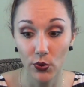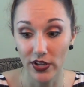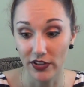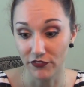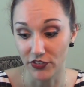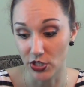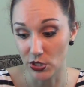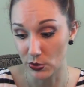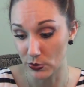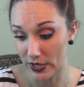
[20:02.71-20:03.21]

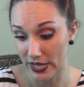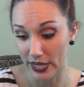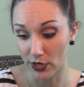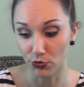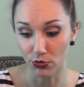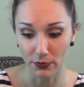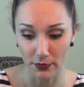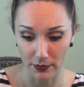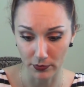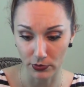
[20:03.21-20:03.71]
If you
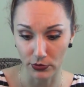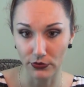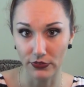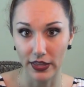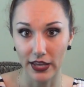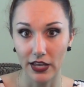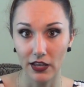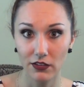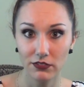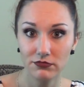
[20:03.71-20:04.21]
can't remember
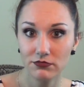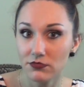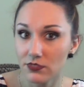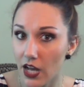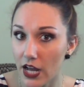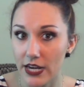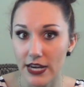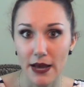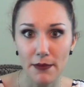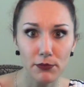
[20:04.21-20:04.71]
like
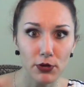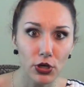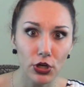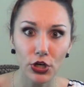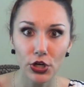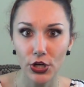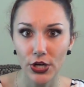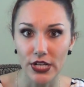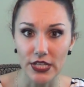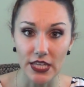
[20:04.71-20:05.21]
a number
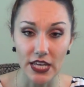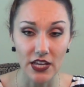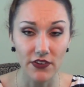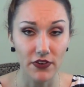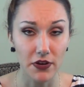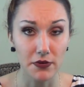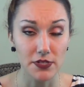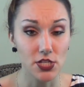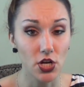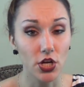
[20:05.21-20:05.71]
or anything, if
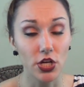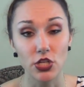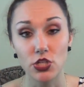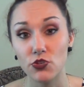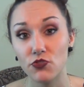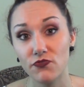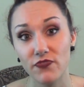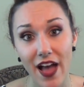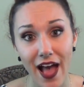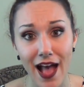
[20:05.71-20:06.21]
I was talking
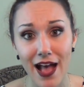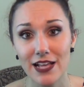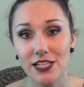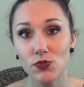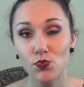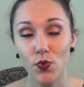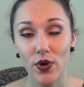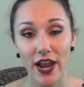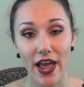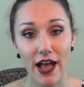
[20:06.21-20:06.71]
too
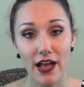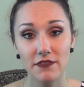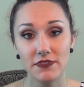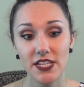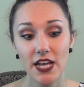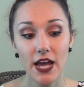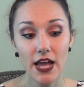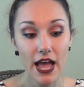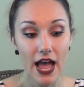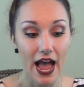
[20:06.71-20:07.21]
fast,
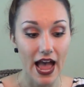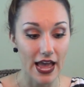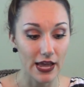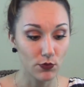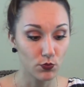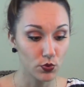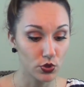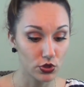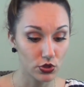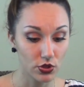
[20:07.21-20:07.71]
whatevs, I
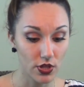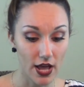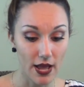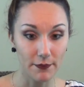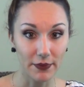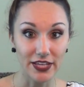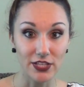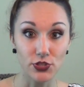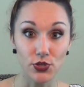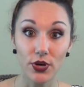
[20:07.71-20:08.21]
will
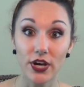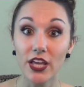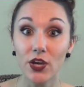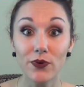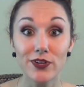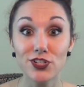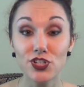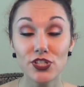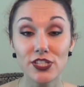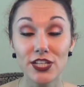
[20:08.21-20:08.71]
answer any
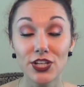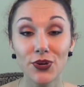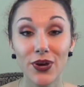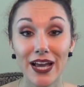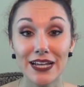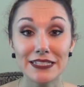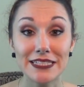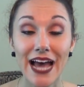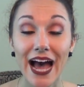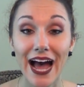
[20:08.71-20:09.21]
questions that you
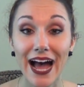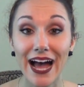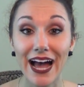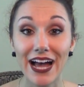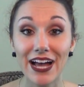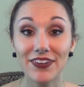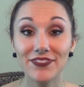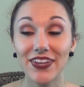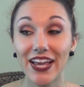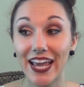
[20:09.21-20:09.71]
guys
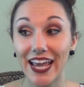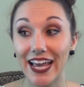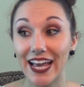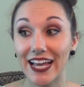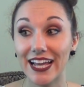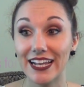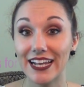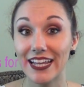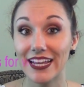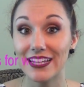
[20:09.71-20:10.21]
have,
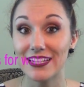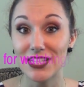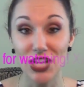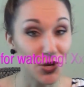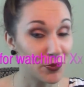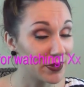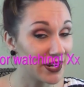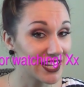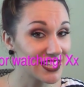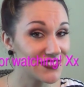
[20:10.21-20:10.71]
and
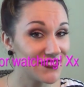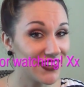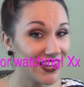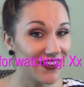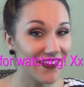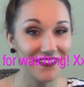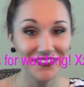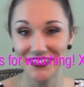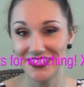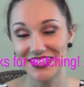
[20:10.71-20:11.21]
until my next
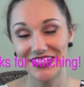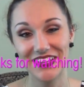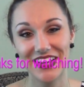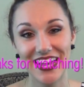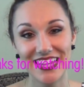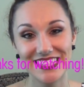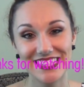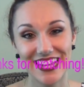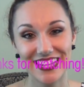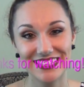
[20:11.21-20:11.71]
video, I will see you
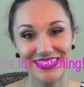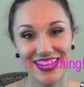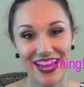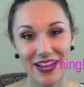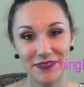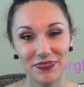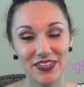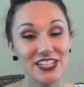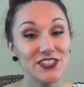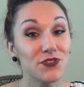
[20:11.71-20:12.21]
guys next
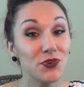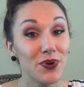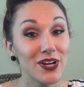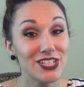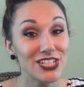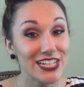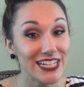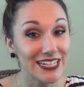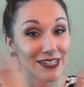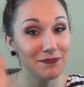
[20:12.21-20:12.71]
time. Thanks for
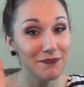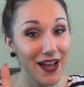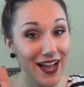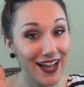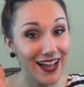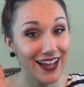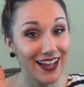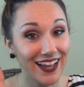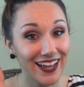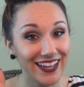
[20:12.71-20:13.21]
watching.
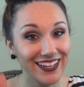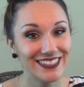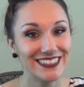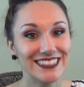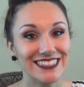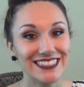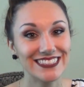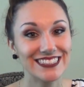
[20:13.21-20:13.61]
Bye!